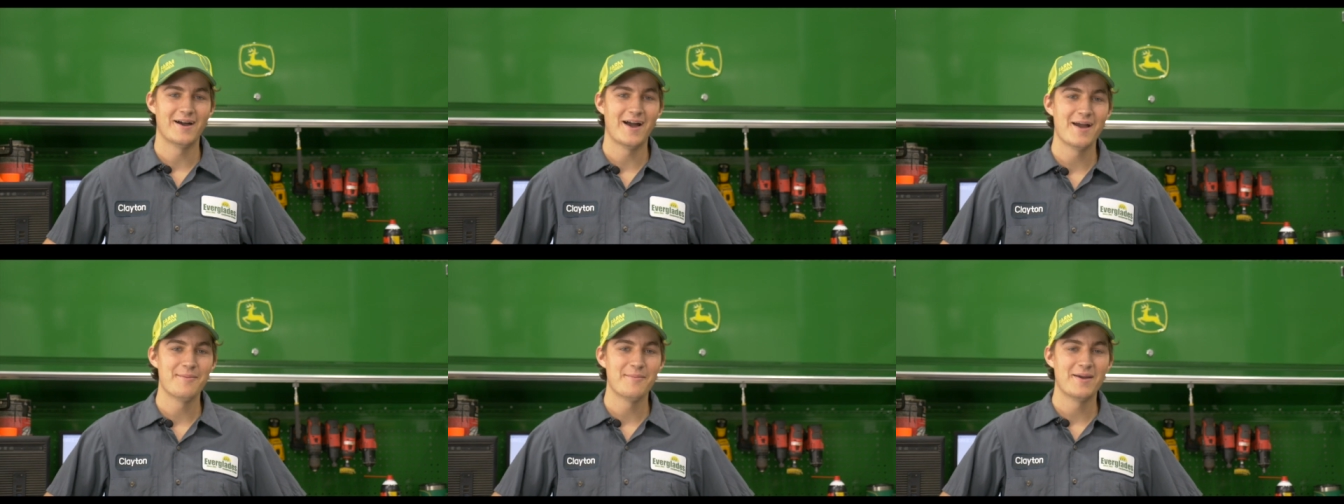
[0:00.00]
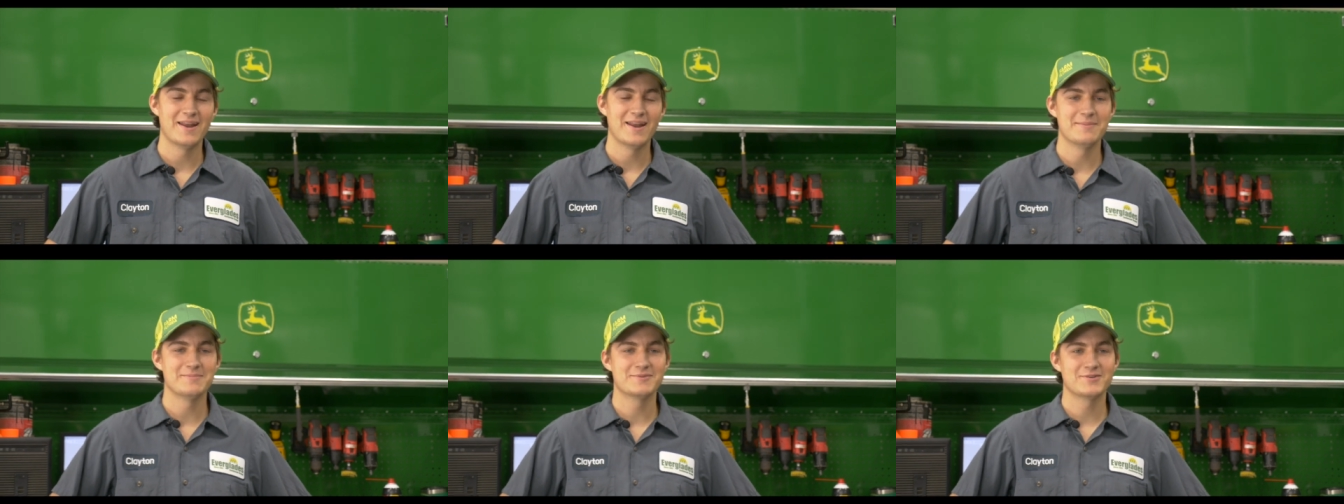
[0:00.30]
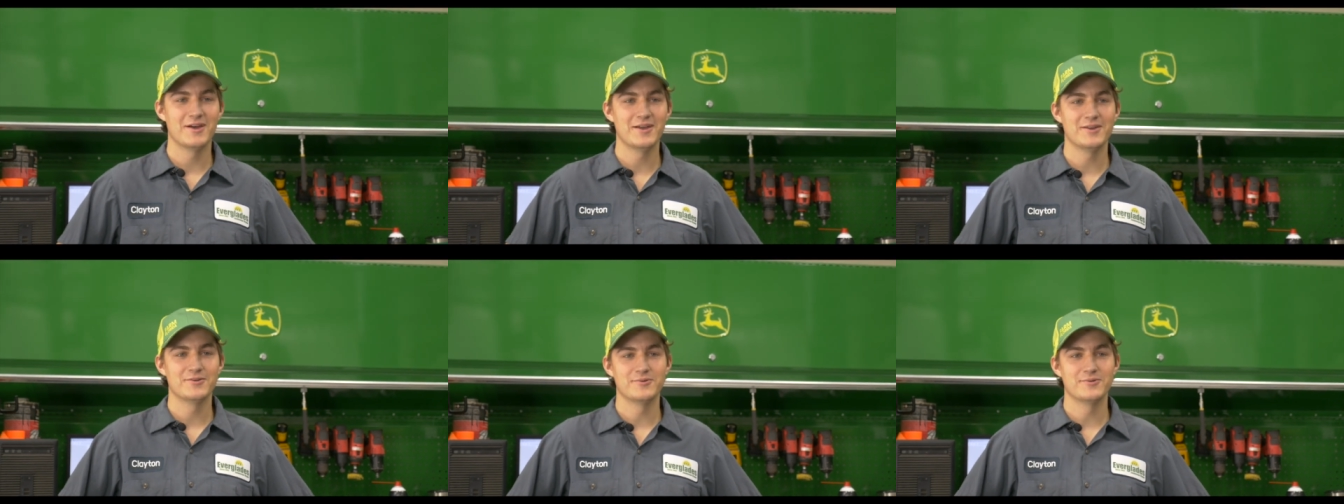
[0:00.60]
Hi, my name's
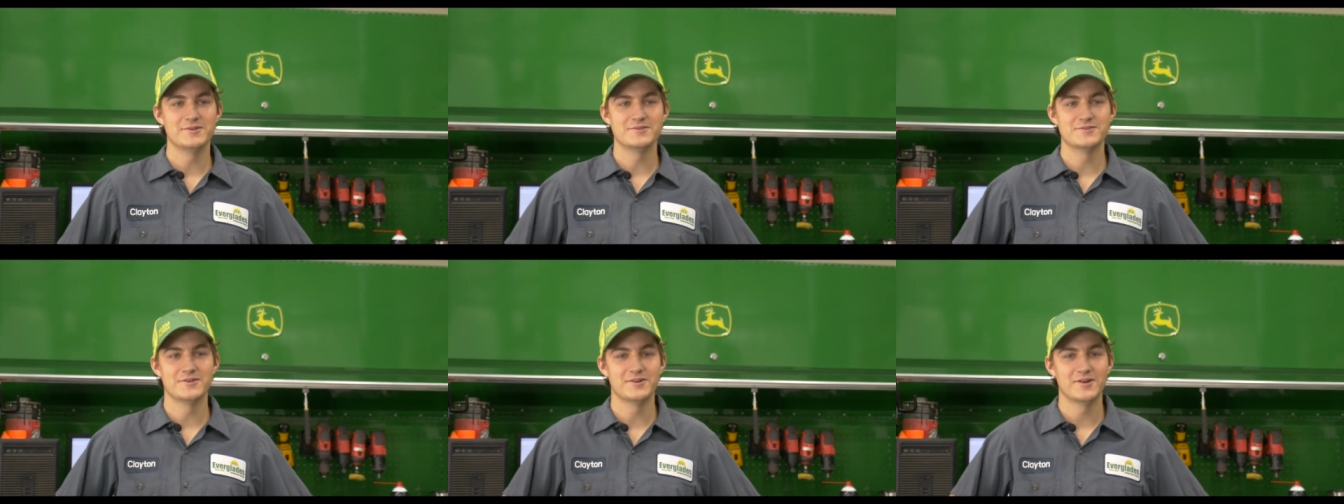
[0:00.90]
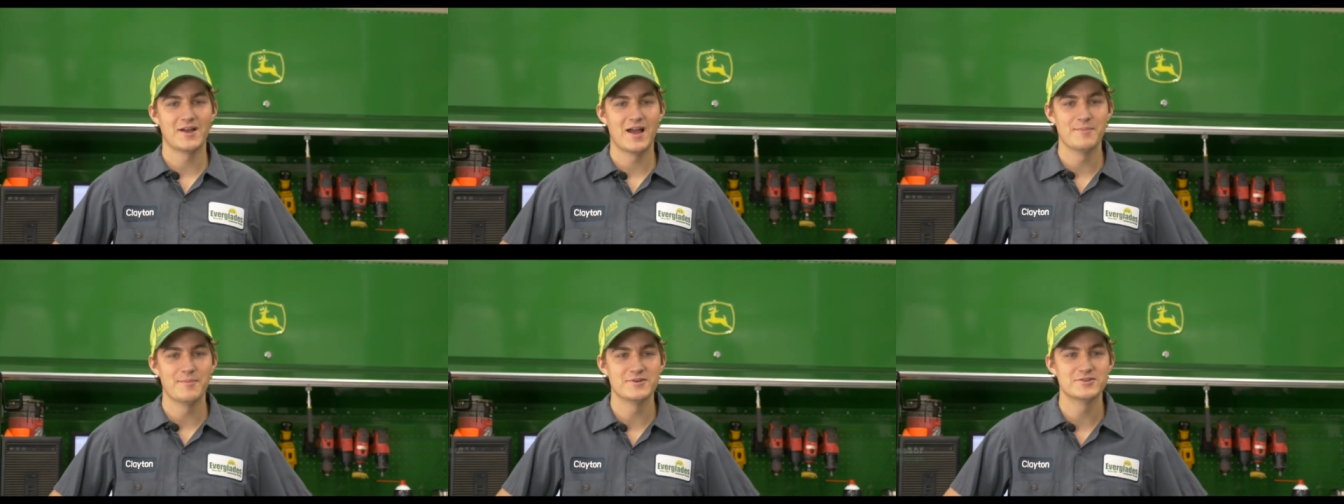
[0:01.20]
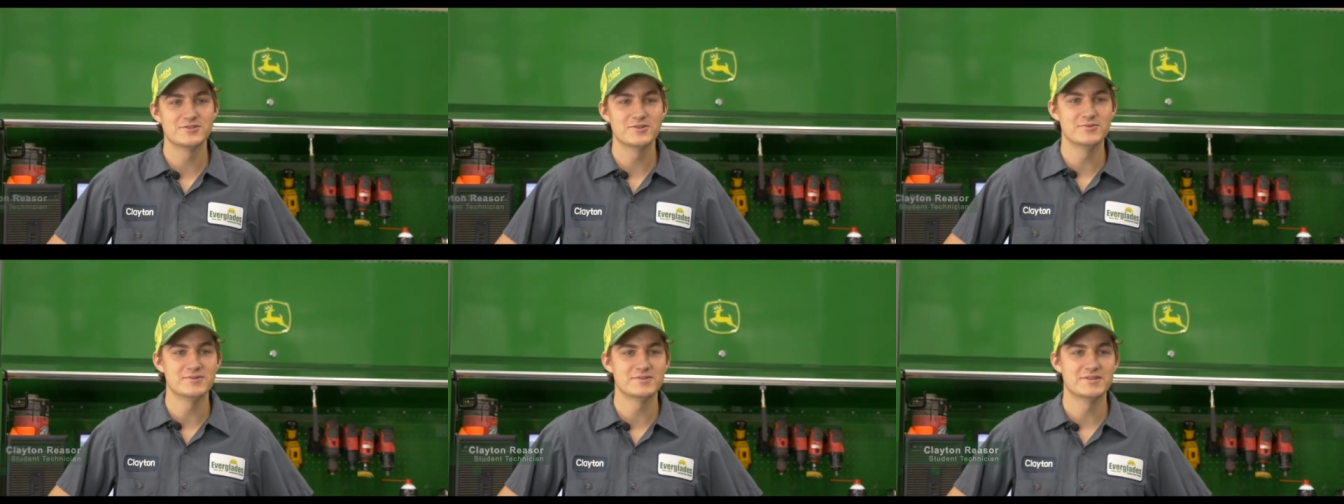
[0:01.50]
Clayton Reeser. I'm a
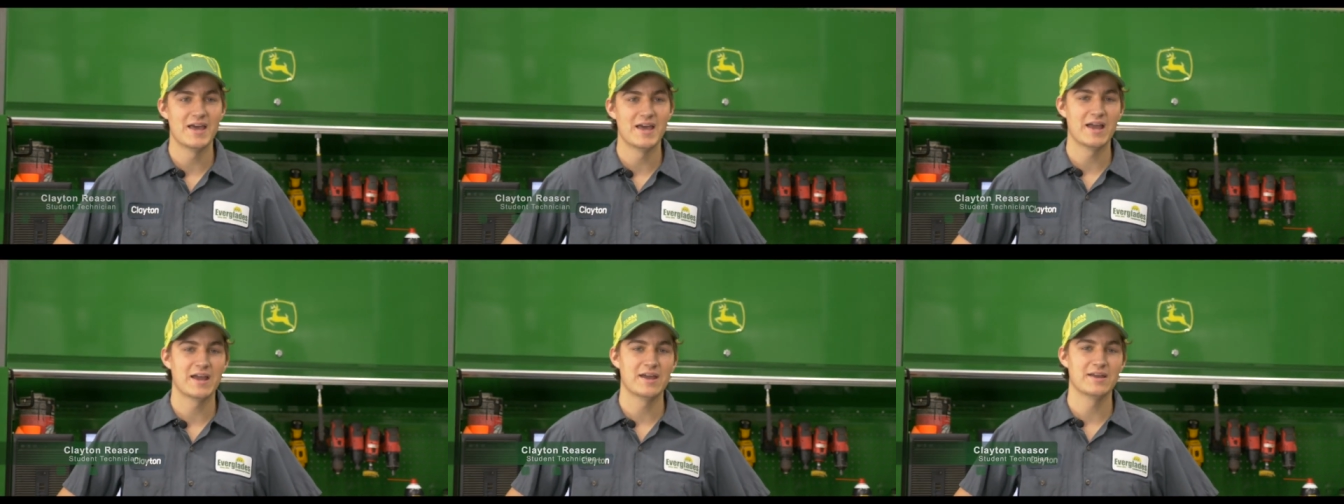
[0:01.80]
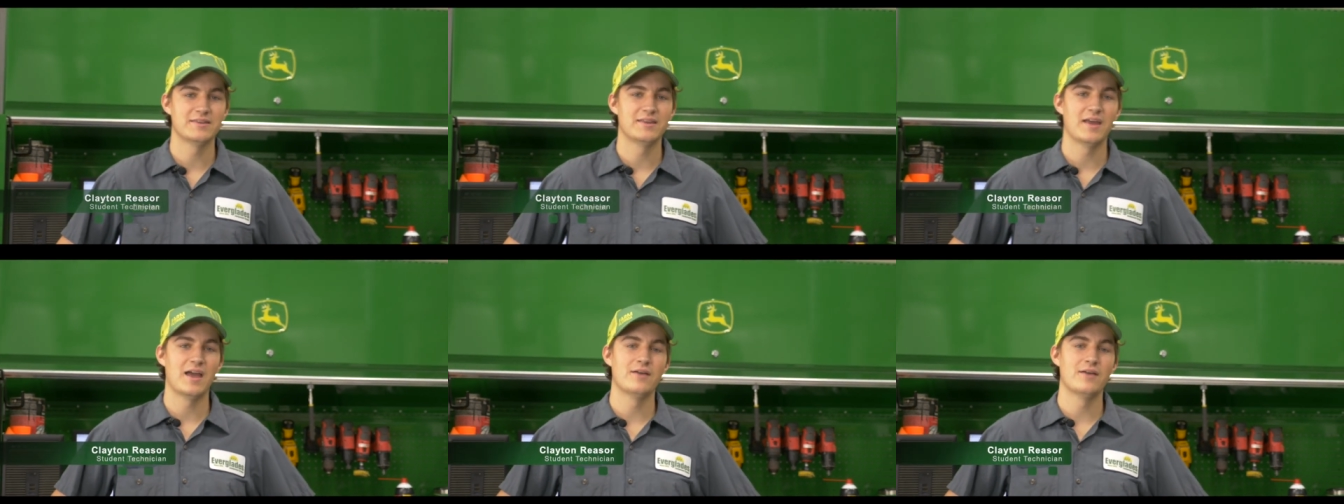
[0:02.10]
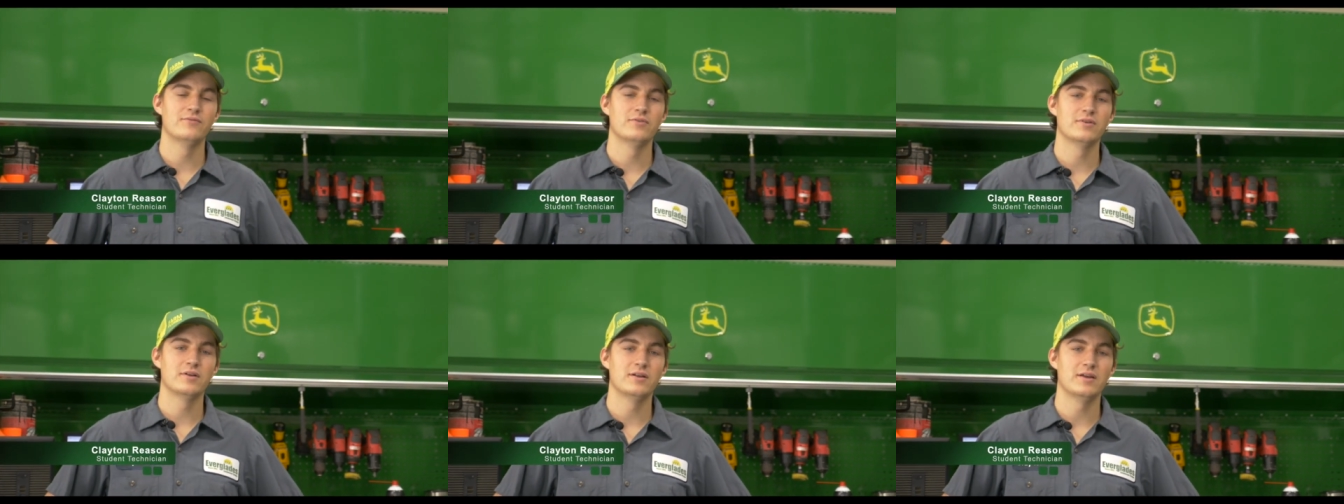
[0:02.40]
student tech at the
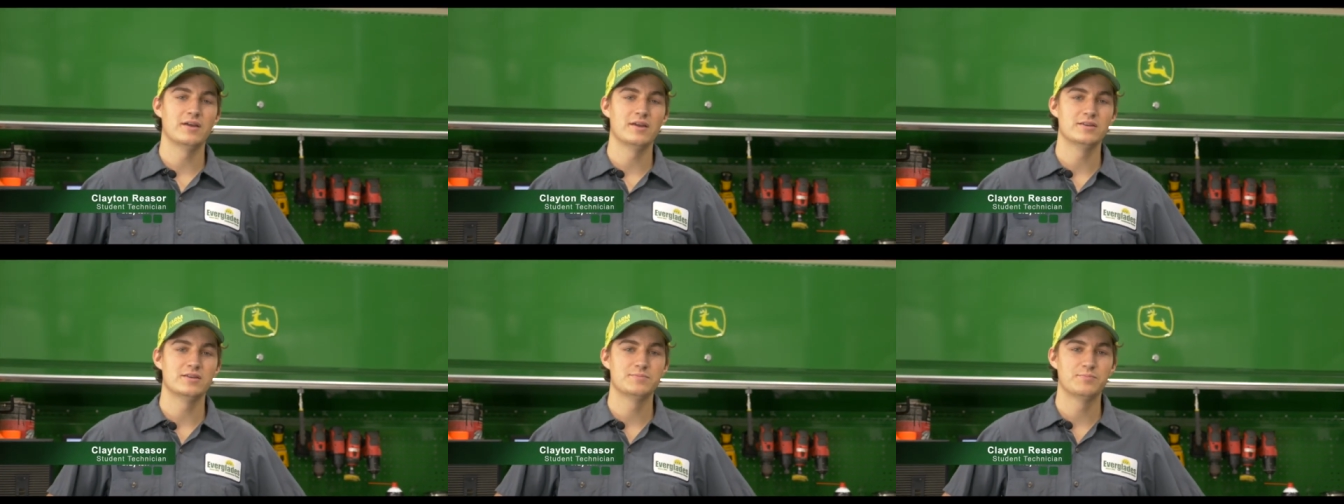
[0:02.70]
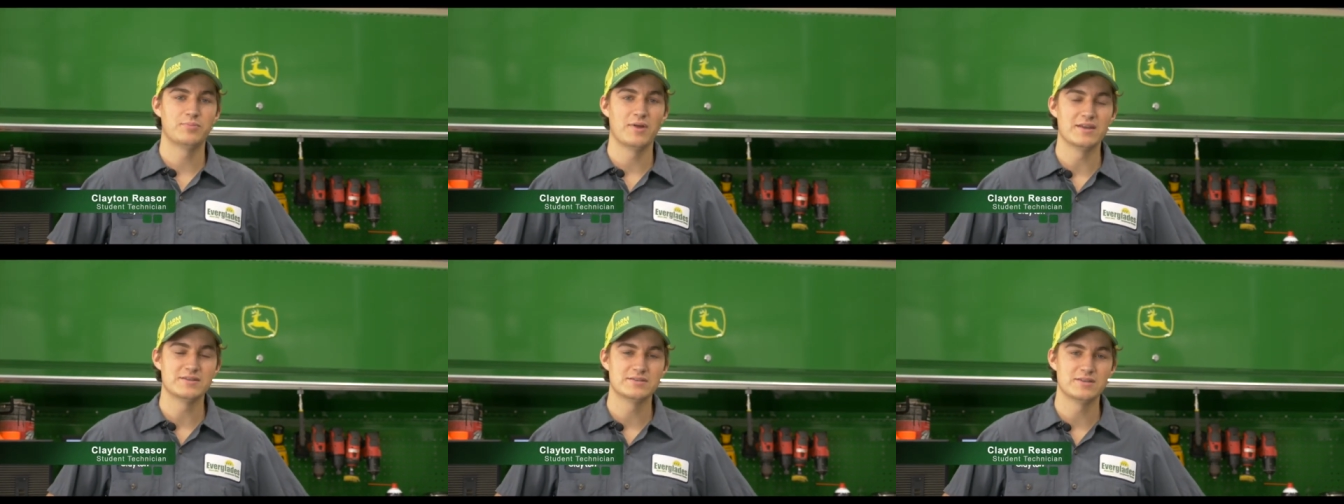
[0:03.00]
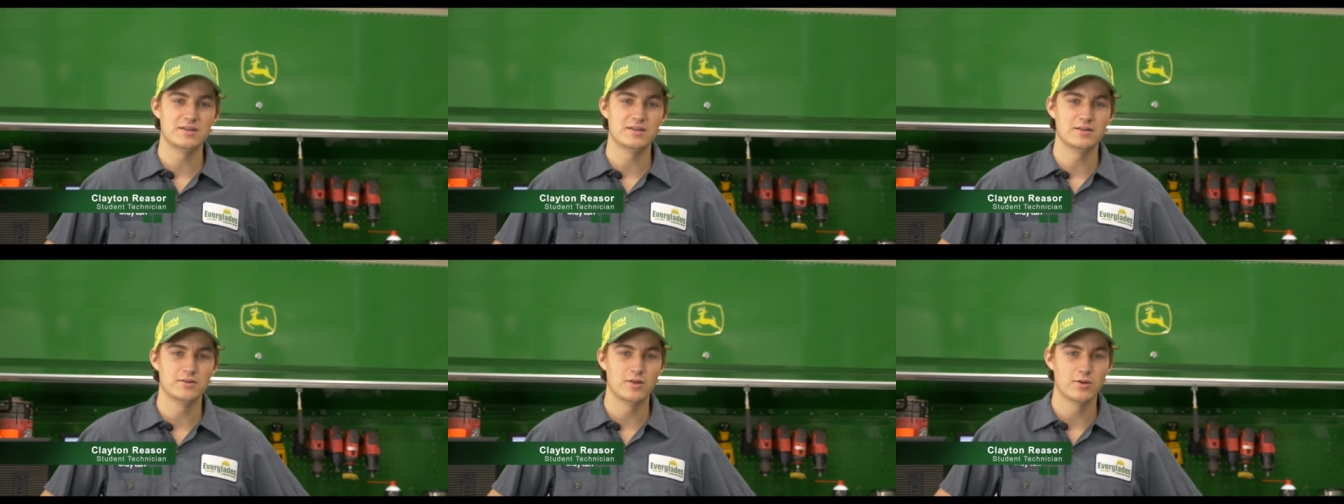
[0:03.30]
Everglades Plant
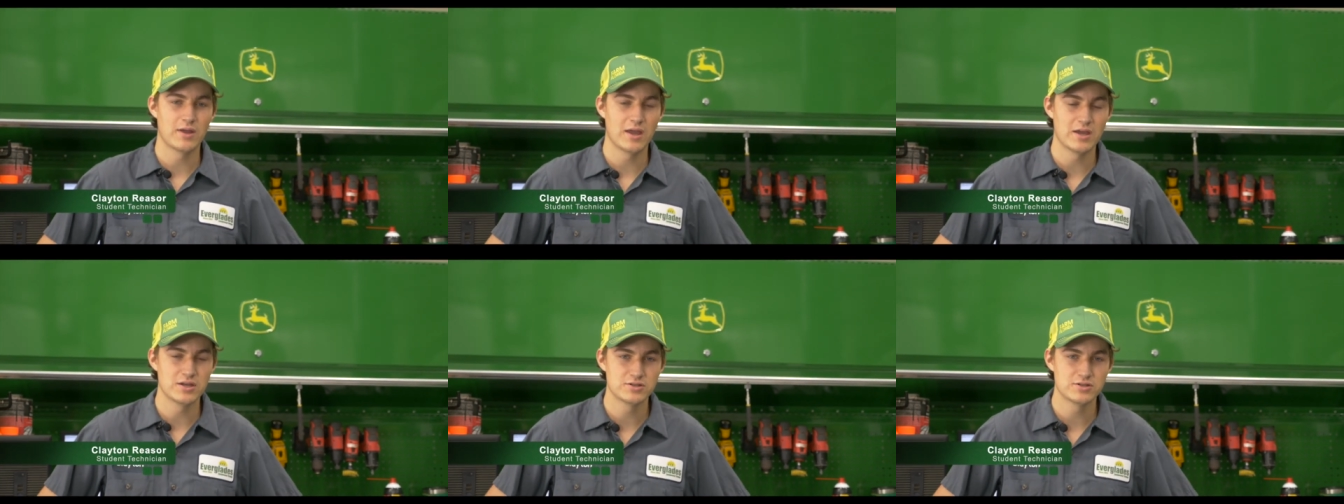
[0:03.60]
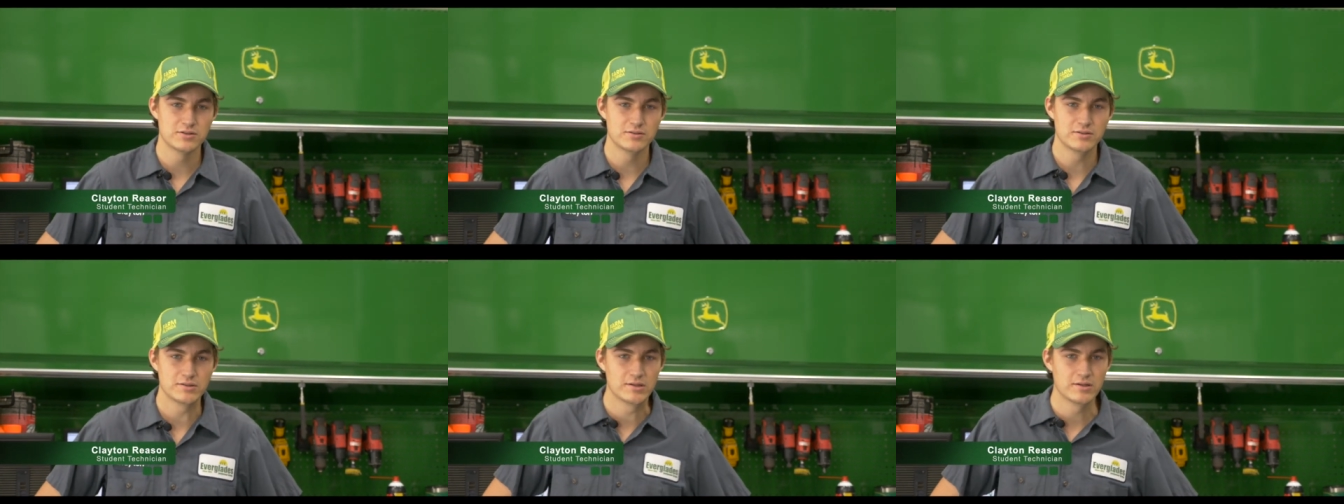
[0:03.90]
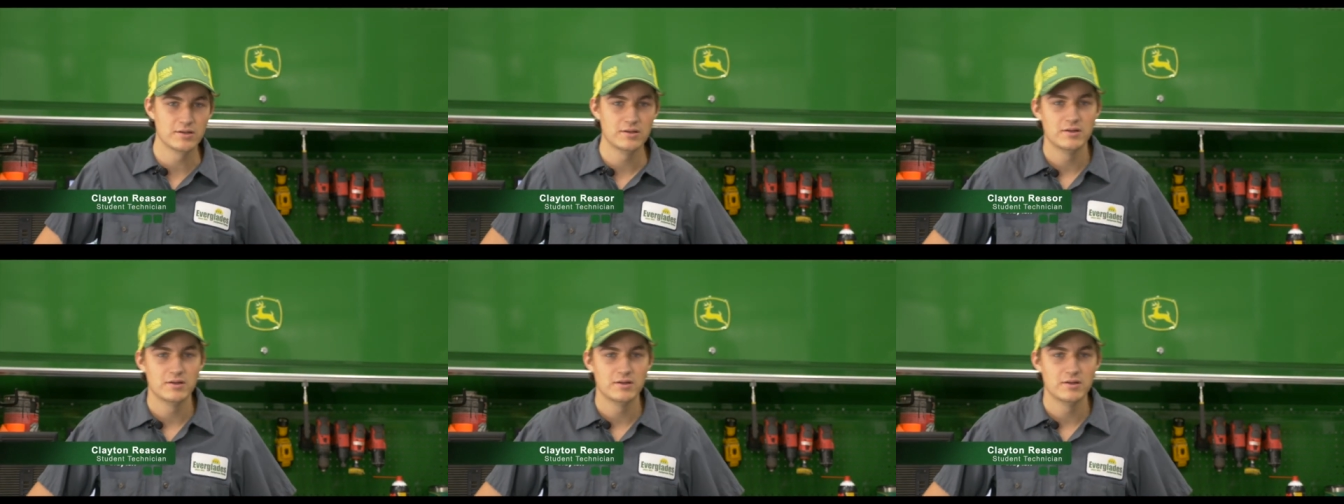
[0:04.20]
City location.